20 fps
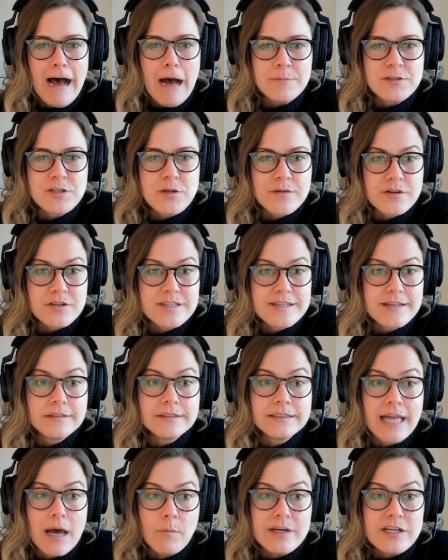So there's still a
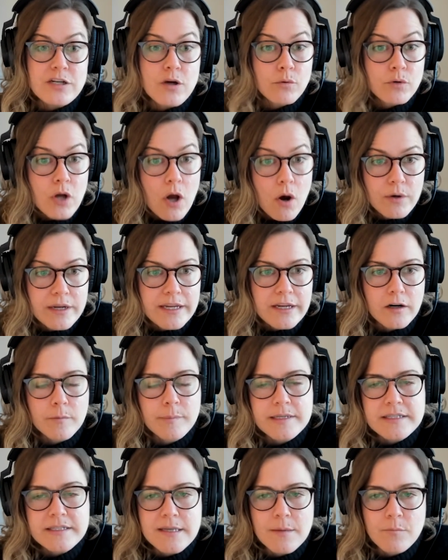lot we don't know here,
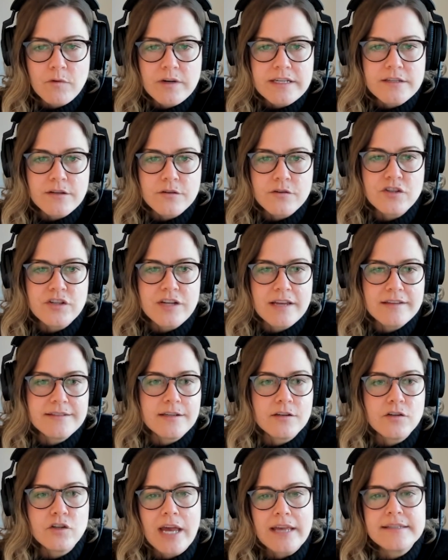but some research does
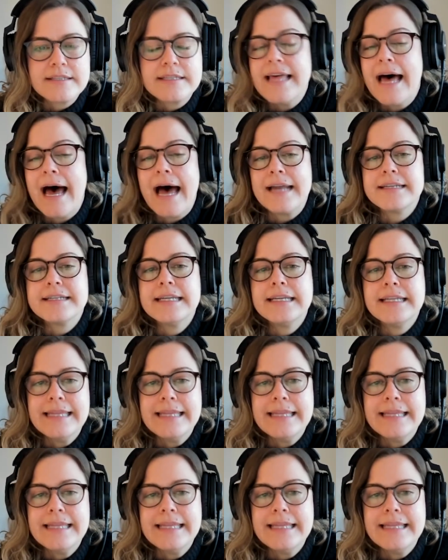suggest that